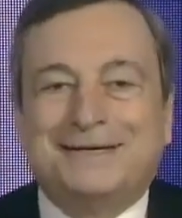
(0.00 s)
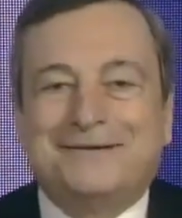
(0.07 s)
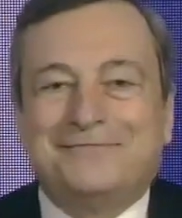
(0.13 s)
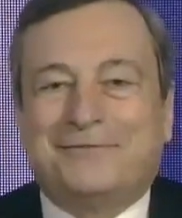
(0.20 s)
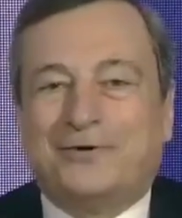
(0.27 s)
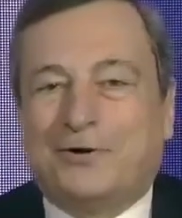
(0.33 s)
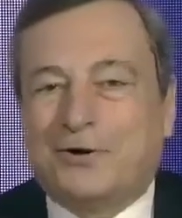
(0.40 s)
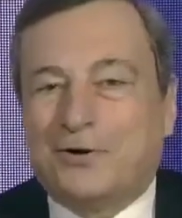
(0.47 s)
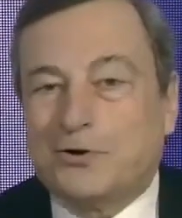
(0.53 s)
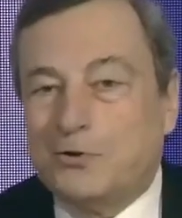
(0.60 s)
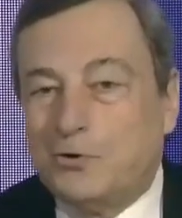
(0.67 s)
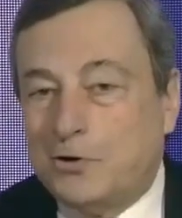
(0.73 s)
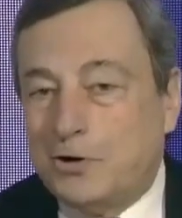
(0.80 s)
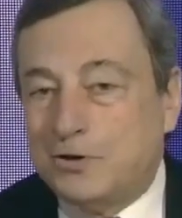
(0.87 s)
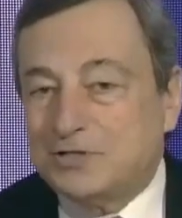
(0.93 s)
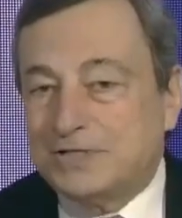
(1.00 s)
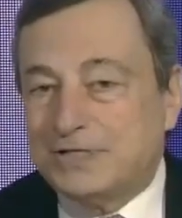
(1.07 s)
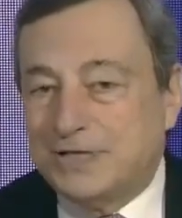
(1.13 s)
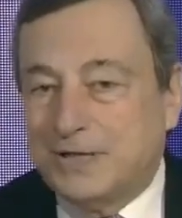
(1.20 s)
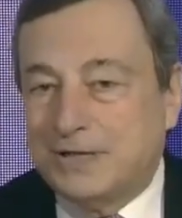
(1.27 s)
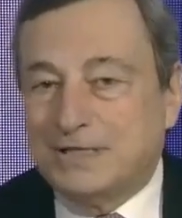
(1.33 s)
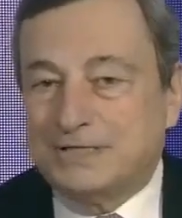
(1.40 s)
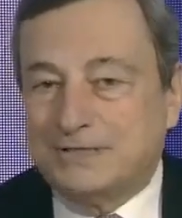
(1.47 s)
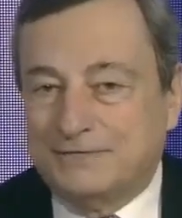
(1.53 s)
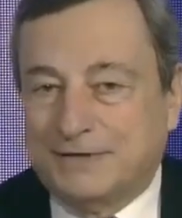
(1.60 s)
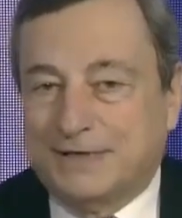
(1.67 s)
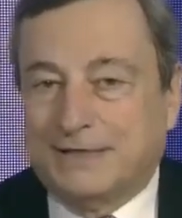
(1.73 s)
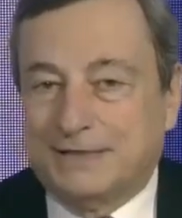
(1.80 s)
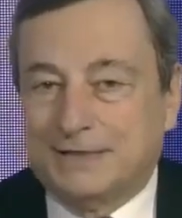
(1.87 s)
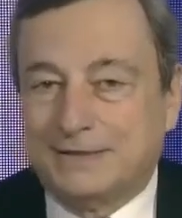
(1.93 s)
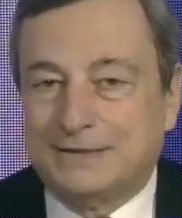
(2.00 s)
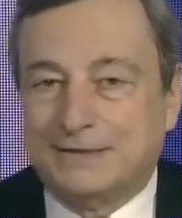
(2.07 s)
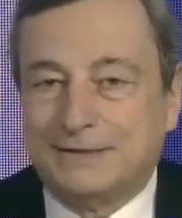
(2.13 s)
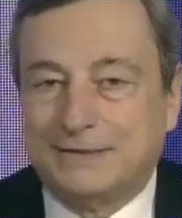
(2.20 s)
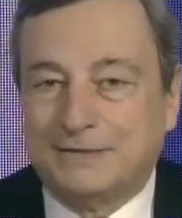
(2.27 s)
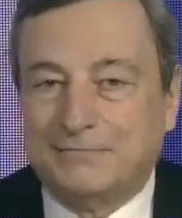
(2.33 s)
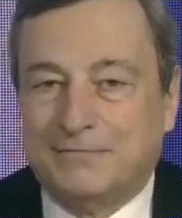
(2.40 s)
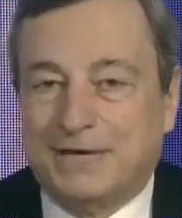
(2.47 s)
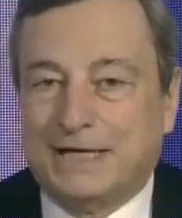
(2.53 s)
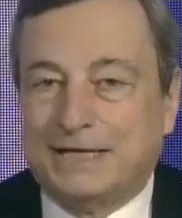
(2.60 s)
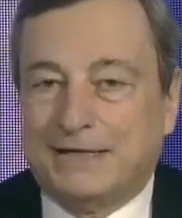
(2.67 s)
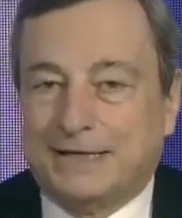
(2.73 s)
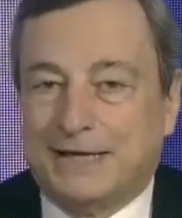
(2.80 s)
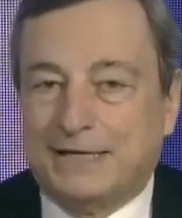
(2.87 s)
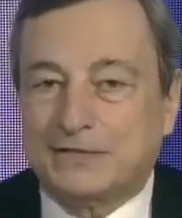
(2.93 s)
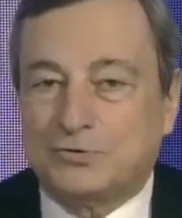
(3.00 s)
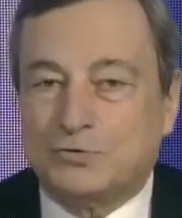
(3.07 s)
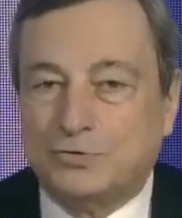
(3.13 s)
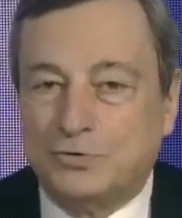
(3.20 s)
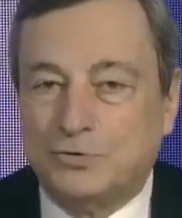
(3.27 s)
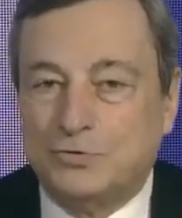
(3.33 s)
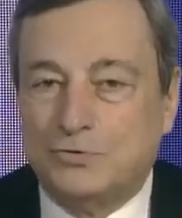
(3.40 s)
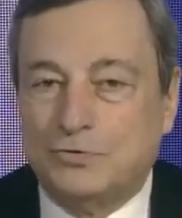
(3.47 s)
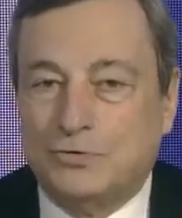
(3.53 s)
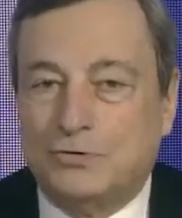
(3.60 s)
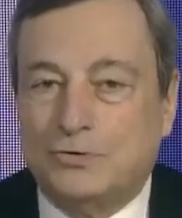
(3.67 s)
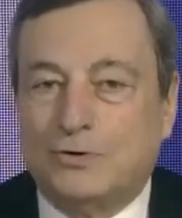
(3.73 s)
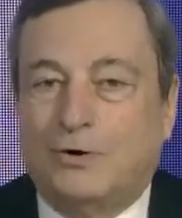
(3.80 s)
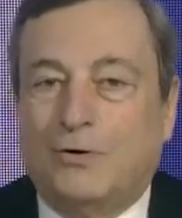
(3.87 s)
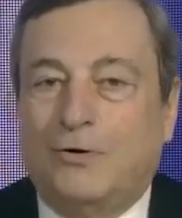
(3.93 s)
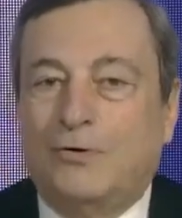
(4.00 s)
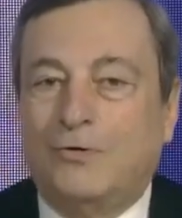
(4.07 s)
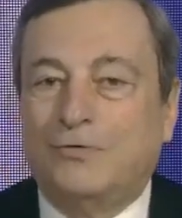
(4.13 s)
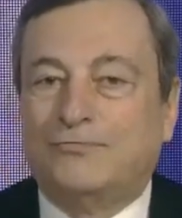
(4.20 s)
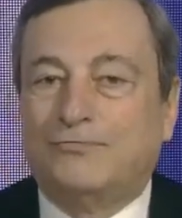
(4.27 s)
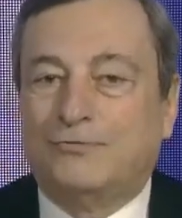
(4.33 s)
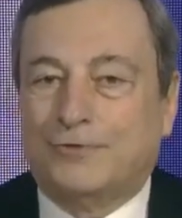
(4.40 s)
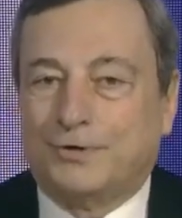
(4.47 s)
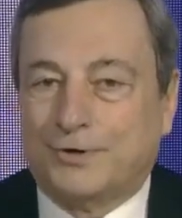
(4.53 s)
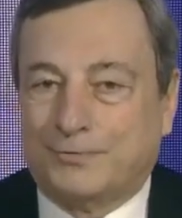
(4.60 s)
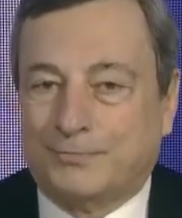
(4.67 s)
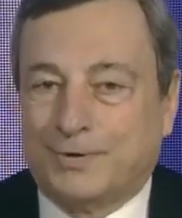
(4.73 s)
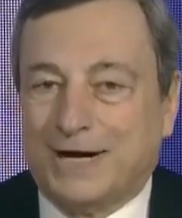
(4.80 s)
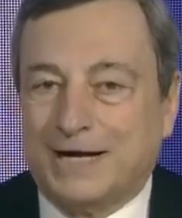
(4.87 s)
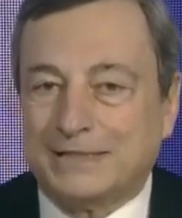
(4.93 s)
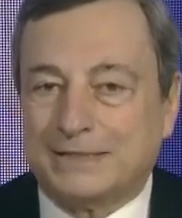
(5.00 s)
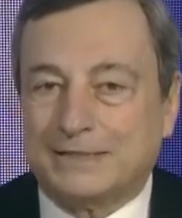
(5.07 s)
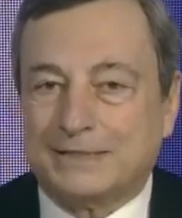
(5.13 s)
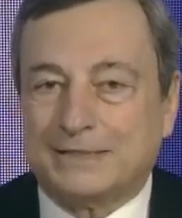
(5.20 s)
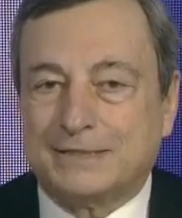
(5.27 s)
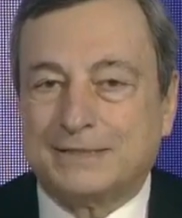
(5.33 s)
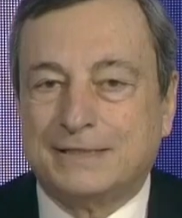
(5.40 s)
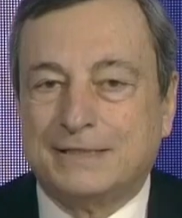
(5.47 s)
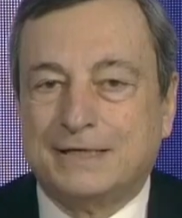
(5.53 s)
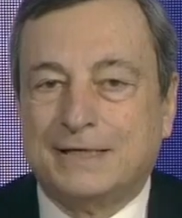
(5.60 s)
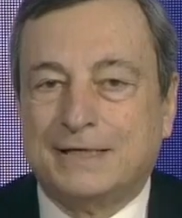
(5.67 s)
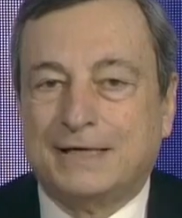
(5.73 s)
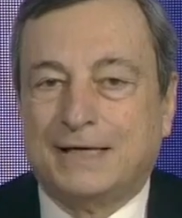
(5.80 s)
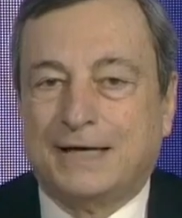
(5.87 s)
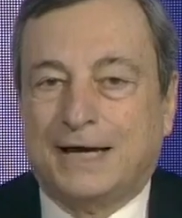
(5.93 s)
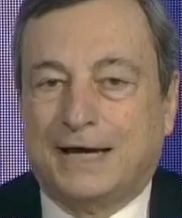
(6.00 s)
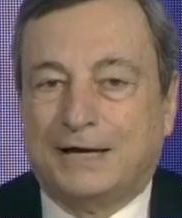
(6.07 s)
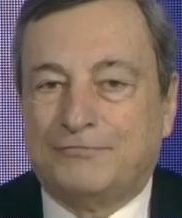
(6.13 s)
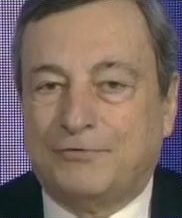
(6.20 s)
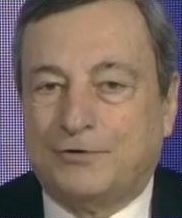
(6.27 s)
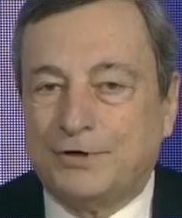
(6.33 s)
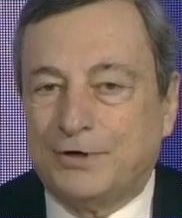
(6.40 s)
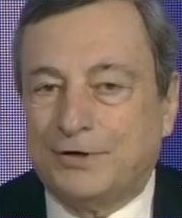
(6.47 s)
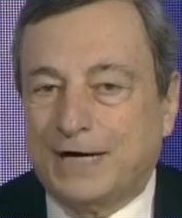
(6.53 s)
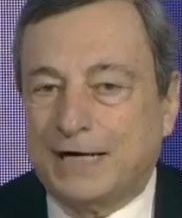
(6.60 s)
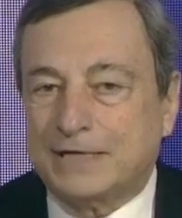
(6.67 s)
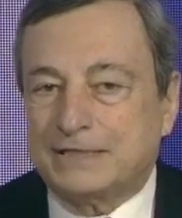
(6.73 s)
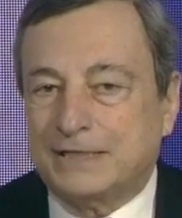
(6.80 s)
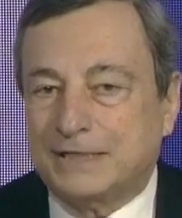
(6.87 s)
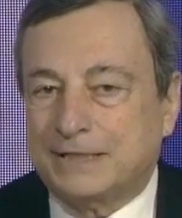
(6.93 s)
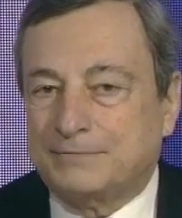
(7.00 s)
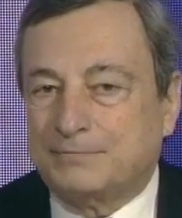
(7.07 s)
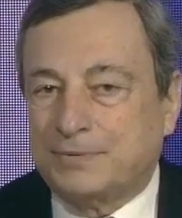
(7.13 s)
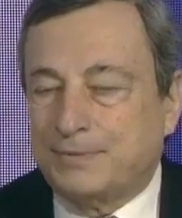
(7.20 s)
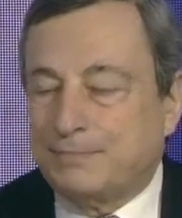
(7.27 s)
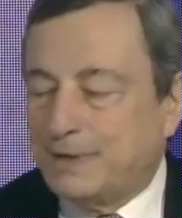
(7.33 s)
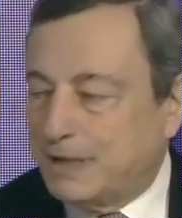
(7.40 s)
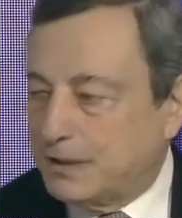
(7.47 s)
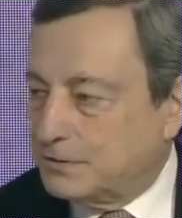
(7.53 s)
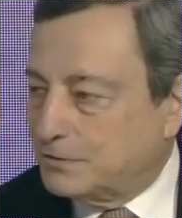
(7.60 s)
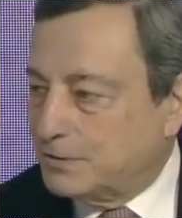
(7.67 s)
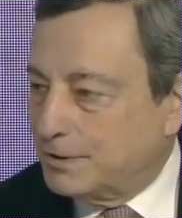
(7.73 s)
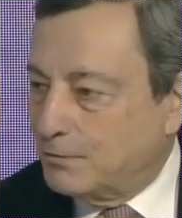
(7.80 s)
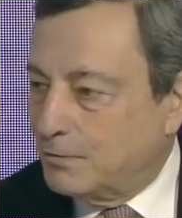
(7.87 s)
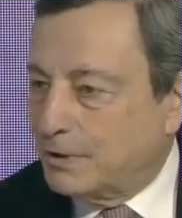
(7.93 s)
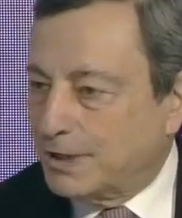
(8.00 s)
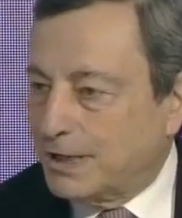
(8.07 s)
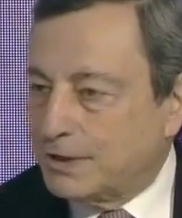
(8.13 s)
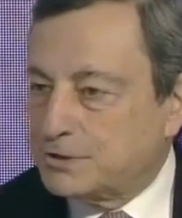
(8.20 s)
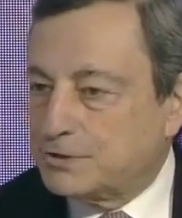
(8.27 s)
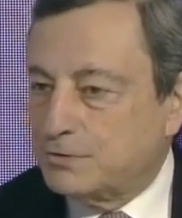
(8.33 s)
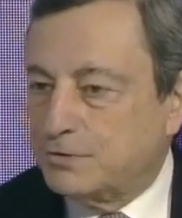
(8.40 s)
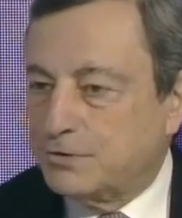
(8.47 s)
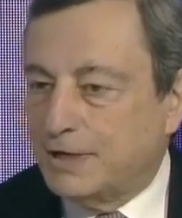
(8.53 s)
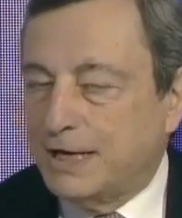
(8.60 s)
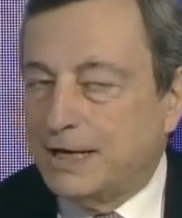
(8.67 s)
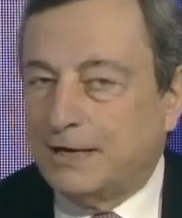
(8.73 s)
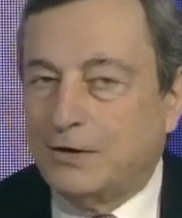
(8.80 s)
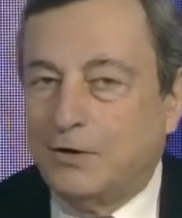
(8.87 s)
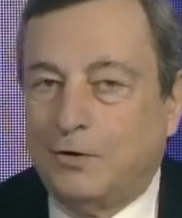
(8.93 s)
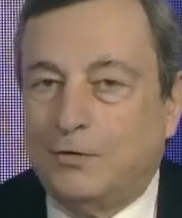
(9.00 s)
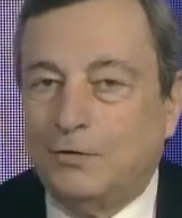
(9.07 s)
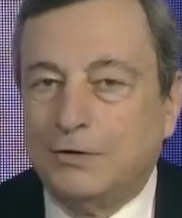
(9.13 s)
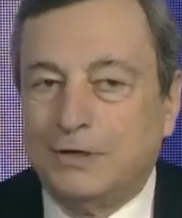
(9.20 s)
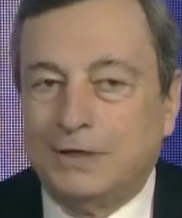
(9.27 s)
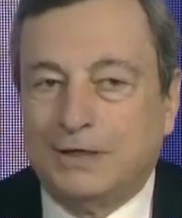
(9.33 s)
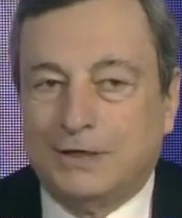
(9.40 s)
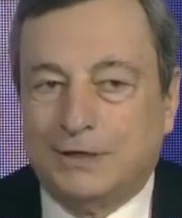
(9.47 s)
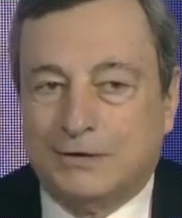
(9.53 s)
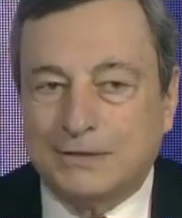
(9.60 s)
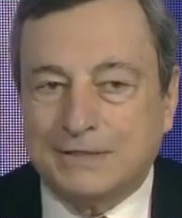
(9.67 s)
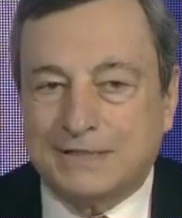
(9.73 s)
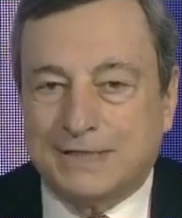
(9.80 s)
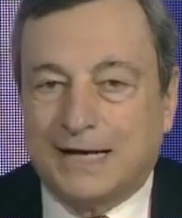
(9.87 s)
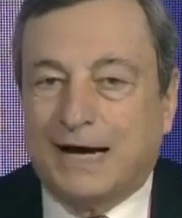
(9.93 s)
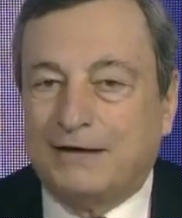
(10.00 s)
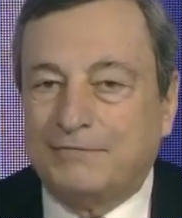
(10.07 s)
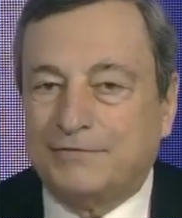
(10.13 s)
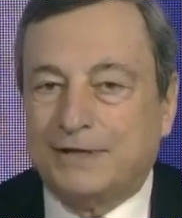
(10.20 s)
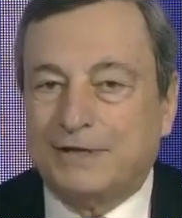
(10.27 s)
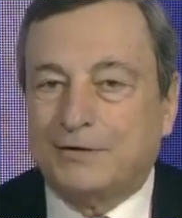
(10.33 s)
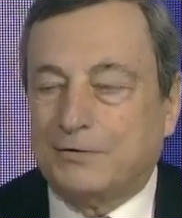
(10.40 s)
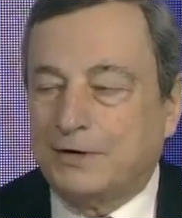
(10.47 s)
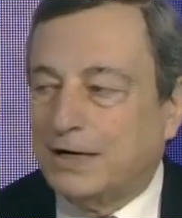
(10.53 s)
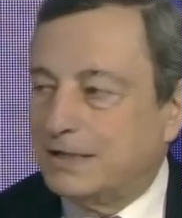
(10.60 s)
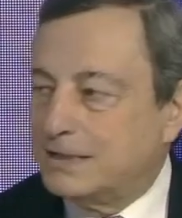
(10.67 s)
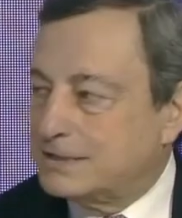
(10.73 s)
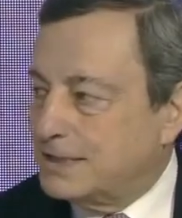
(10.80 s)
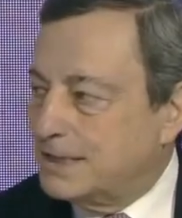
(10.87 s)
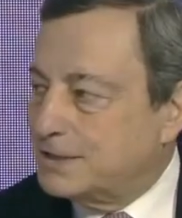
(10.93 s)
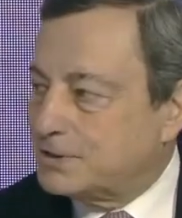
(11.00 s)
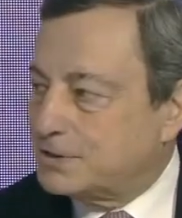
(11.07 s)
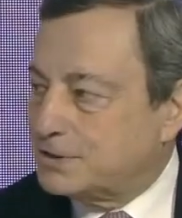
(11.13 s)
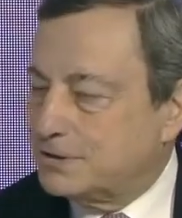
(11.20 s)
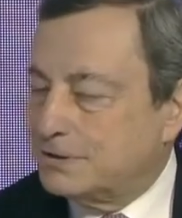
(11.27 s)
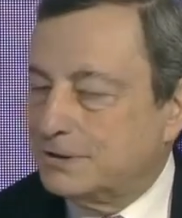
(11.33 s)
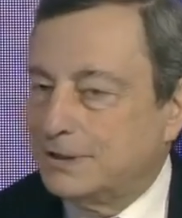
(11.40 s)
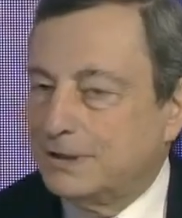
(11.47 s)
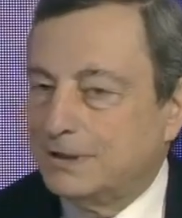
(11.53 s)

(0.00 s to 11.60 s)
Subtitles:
for co-hosting this event. Many thanks to you all for your presence and for your excellent preparatory work. I should thank all the staff and the organization